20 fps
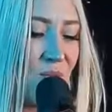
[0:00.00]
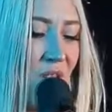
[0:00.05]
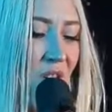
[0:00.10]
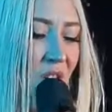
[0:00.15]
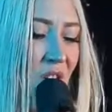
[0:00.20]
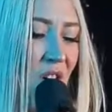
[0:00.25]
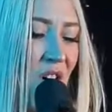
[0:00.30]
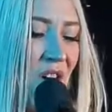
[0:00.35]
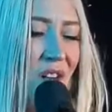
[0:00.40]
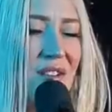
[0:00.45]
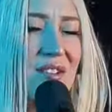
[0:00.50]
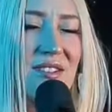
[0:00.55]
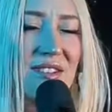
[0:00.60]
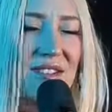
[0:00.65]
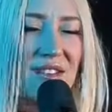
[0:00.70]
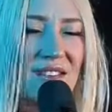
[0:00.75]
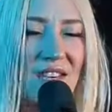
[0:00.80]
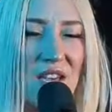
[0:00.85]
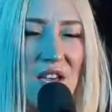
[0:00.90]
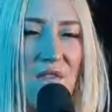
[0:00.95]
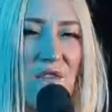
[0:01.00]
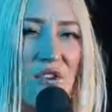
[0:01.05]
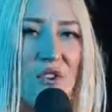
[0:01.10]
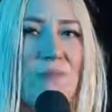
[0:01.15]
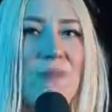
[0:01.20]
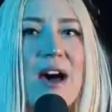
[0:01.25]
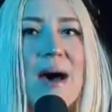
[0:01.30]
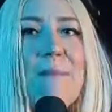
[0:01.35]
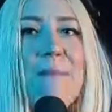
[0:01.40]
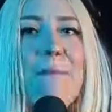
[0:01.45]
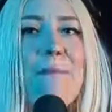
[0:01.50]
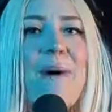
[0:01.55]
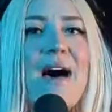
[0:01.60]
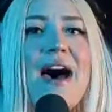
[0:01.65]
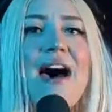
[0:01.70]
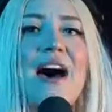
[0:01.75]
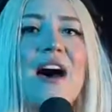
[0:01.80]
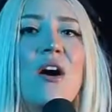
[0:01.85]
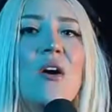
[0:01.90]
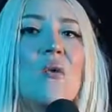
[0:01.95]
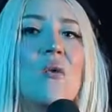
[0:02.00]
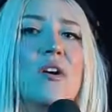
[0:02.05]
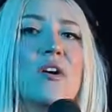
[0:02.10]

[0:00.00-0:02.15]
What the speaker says: wrong to give you my power,